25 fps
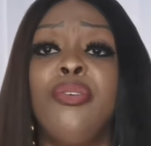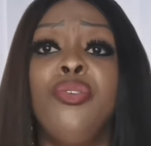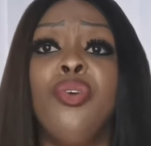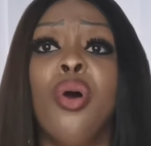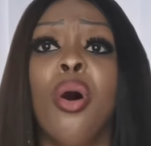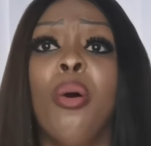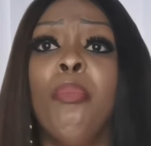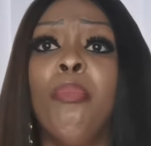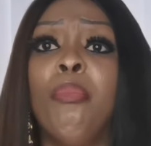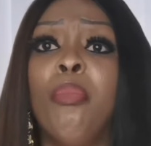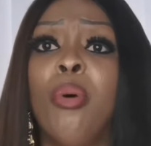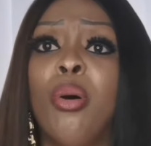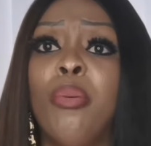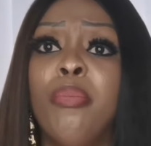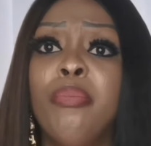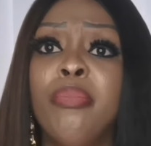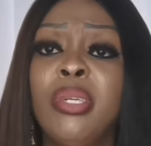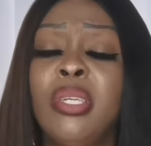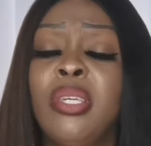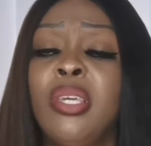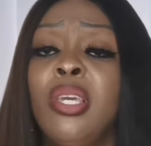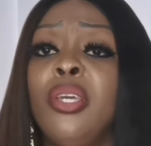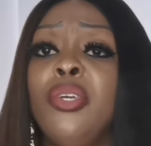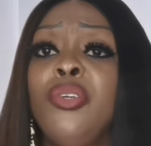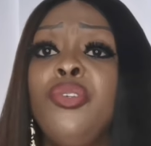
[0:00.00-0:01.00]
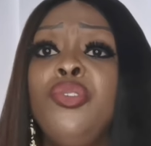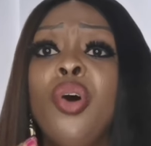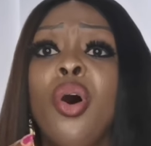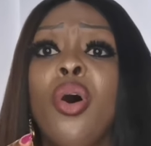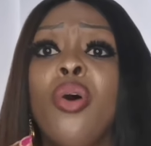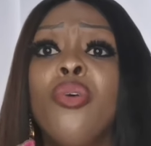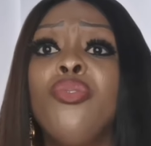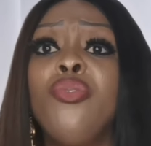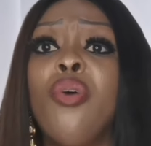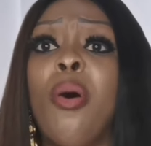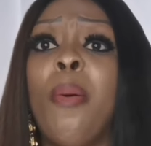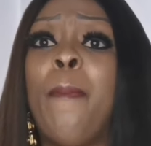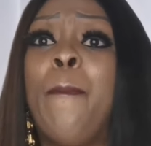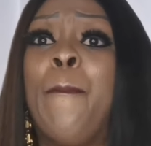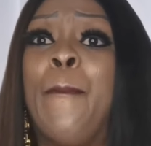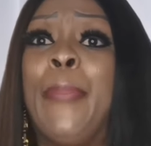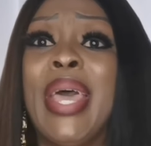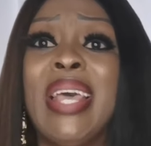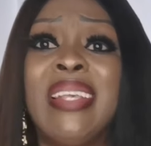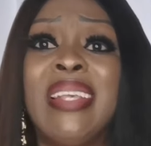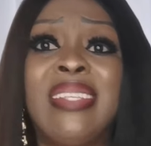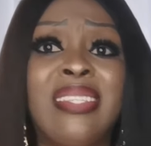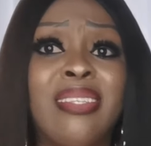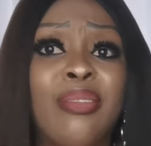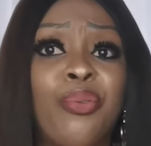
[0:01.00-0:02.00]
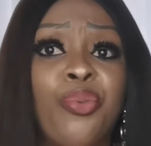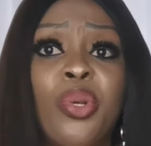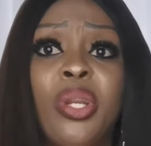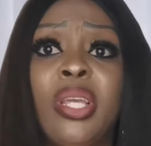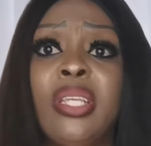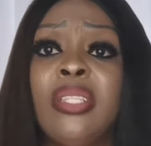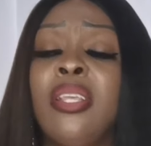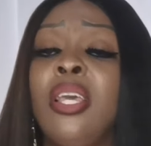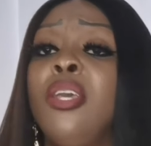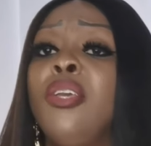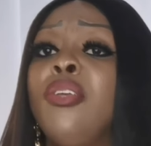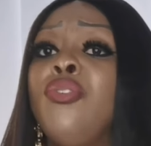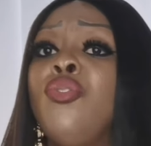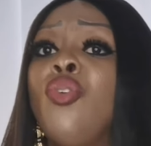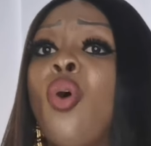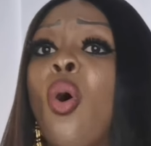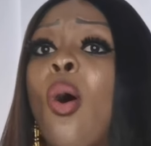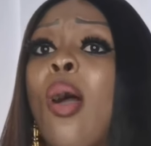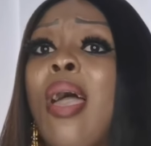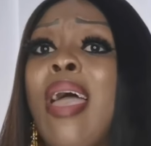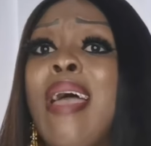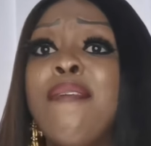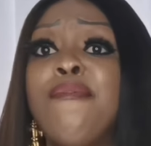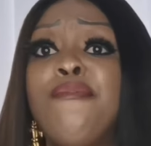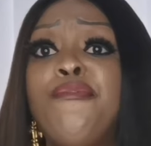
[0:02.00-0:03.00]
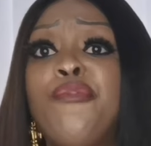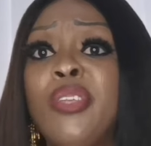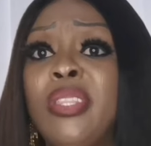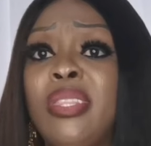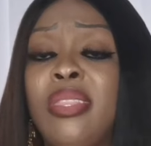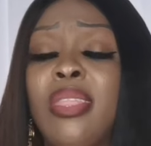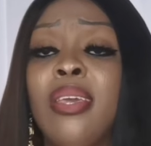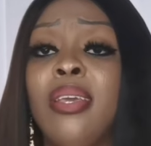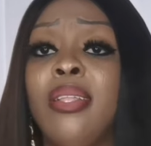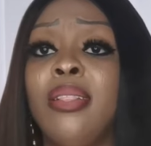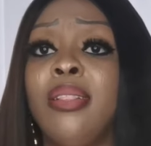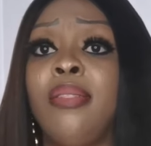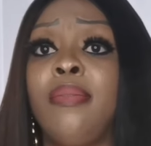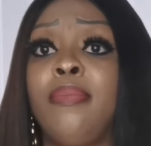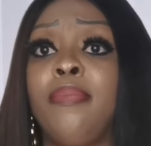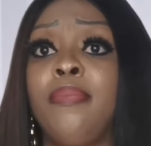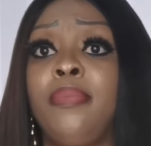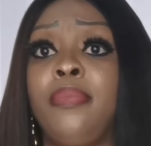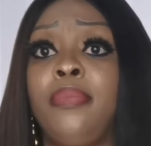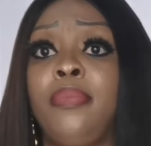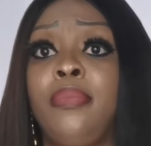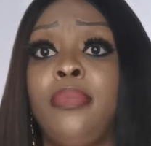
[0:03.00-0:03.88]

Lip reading: your mommy, your best friend, your everything.